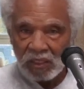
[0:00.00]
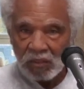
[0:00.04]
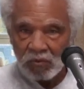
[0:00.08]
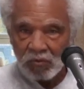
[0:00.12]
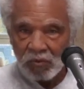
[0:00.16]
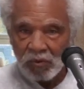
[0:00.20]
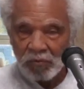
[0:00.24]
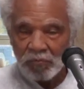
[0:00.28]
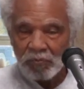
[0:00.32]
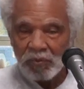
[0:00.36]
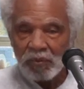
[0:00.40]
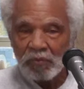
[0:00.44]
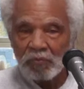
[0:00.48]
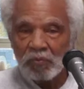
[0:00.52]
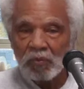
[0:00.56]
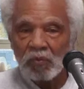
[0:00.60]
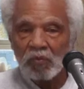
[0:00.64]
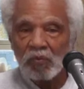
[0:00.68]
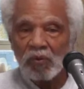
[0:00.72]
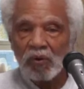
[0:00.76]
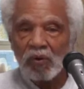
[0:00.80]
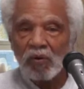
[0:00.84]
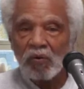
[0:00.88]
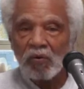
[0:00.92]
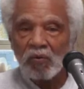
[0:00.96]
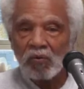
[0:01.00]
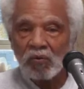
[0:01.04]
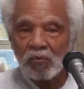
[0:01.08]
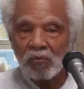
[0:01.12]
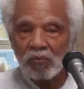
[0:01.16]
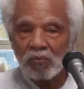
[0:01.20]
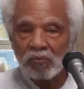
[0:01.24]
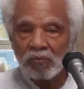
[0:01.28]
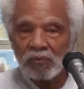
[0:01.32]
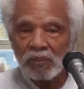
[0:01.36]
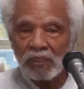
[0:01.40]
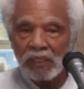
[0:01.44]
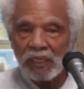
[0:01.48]
where people were
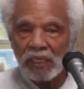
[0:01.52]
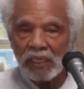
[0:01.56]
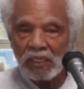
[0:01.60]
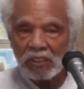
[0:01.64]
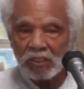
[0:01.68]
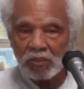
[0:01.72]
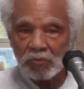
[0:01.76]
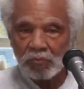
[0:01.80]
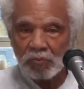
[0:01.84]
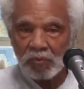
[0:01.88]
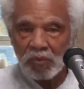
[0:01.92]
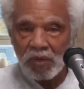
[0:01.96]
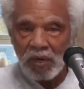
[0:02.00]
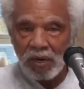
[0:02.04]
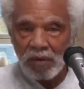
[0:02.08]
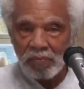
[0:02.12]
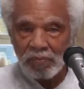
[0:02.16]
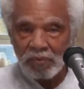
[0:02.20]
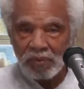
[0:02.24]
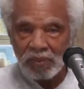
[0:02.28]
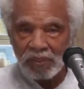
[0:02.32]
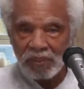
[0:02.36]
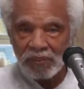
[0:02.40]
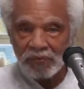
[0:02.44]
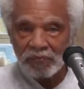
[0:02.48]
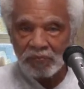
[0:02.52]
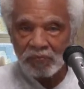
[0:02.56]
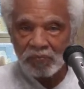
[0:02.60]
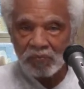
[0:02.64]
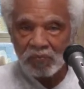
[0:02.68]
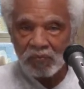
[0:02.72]
owned as property.